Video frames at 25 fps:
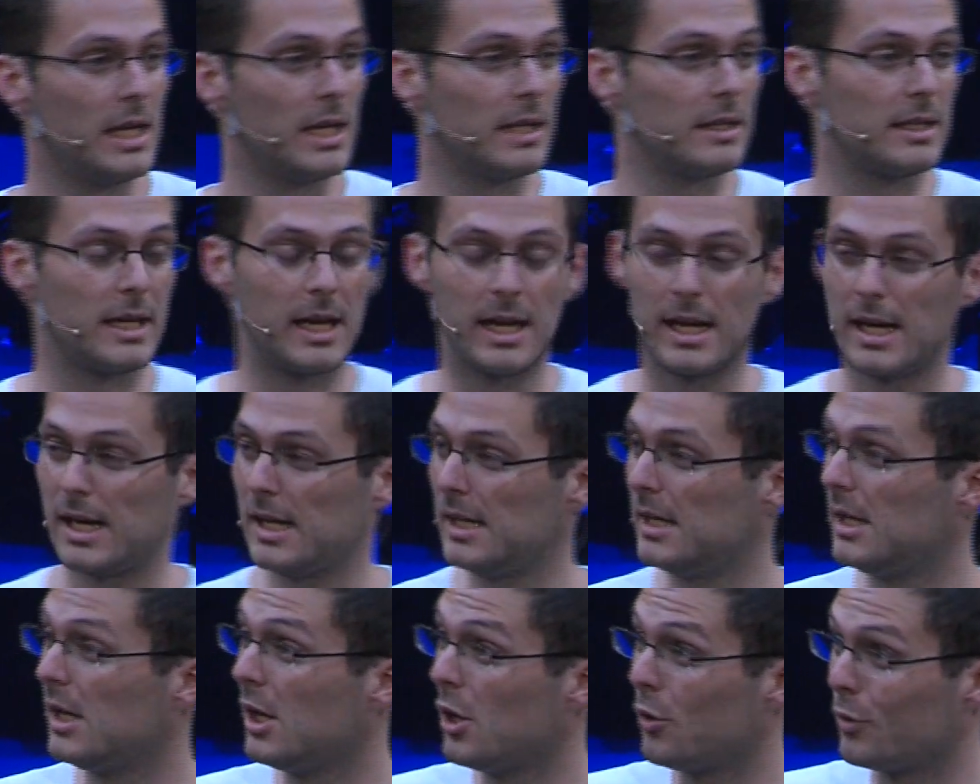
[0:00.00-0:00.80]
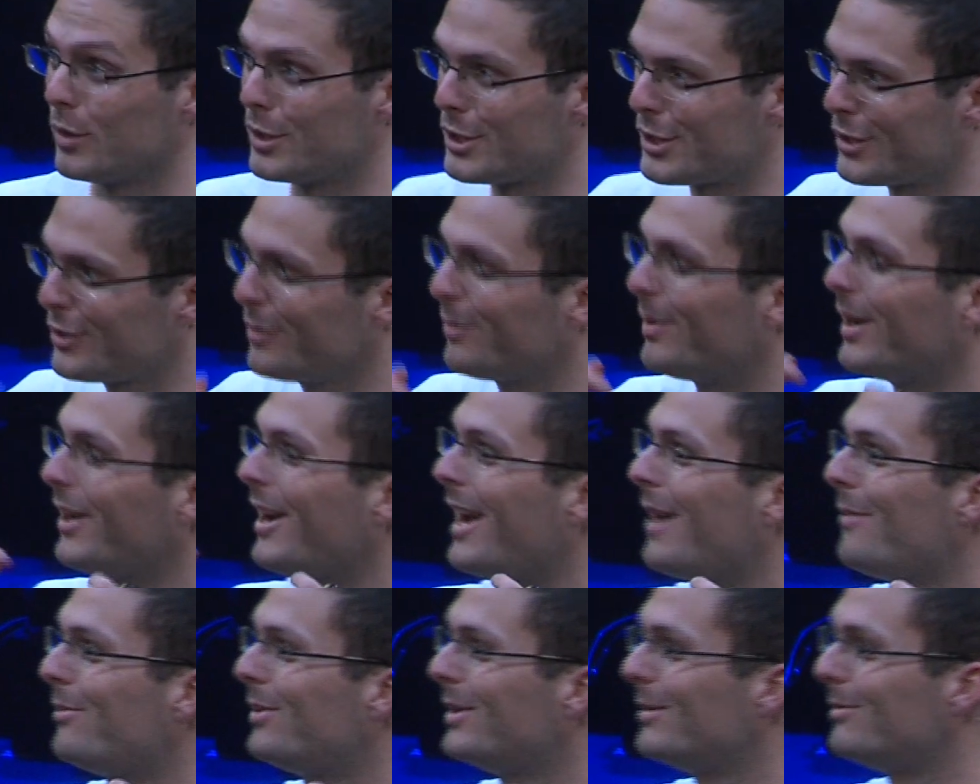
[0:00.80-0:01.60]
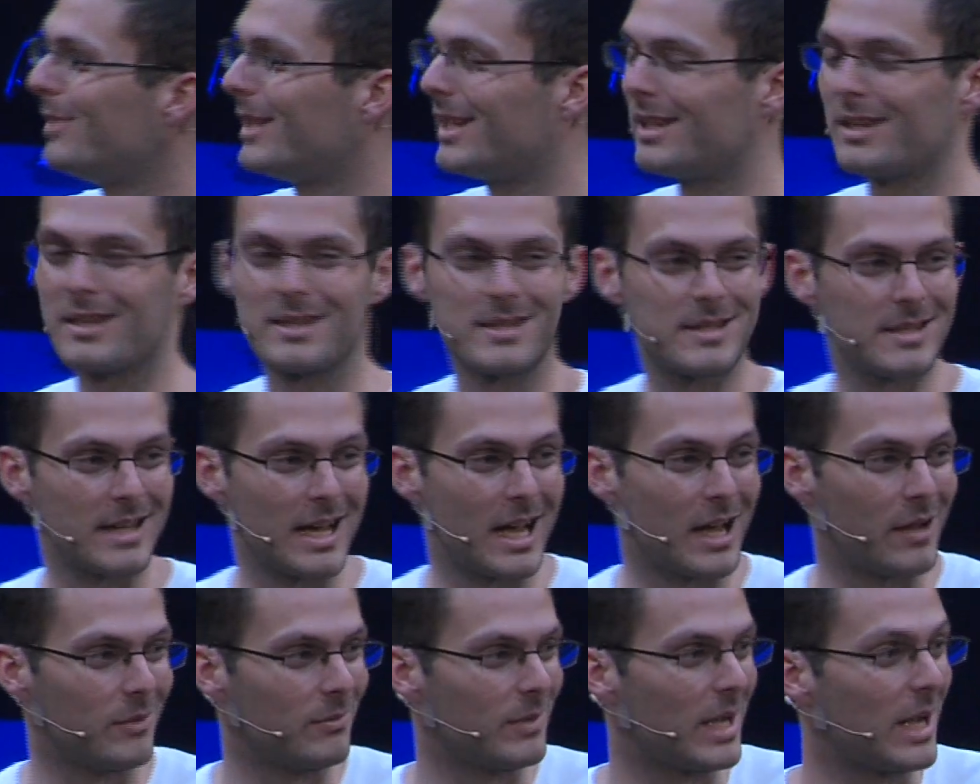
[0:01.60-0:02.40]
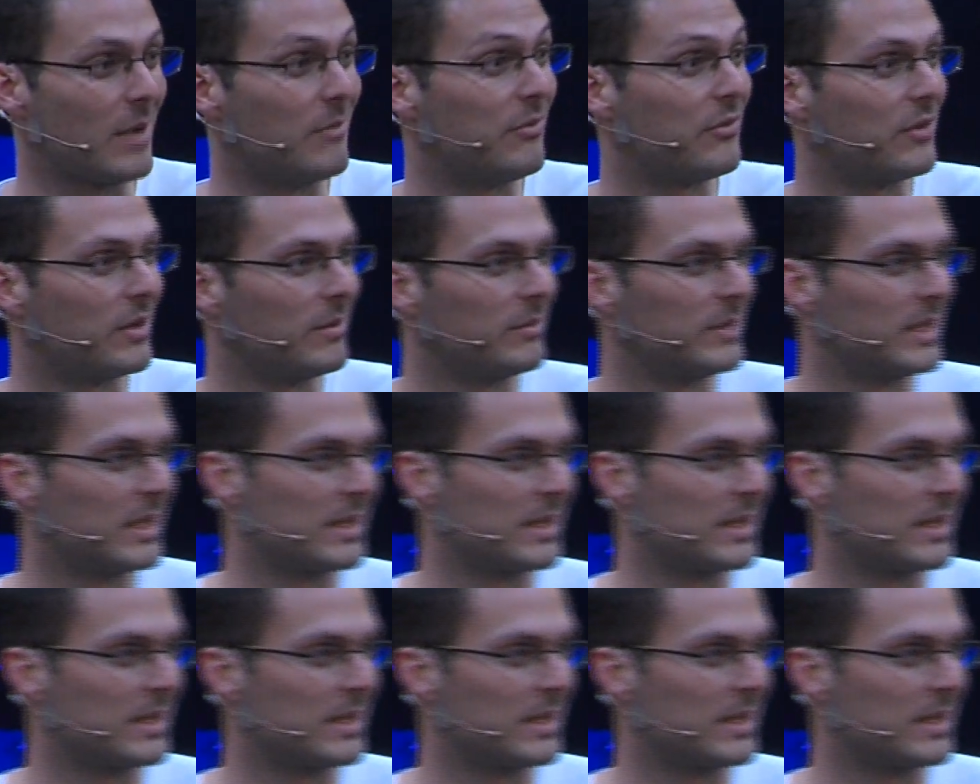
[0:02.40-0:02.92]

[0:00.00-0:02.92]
And the guy was super happy because I'm from